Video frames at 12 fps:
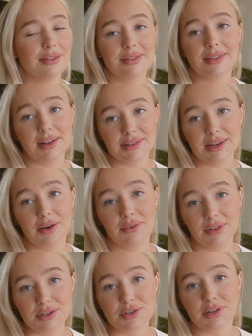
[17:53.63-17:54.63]
that's how
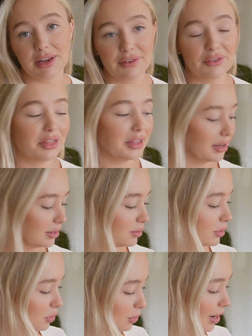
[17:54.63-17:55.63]
literally everything is
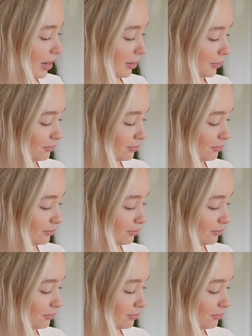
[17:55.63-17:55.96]
with Dwayne.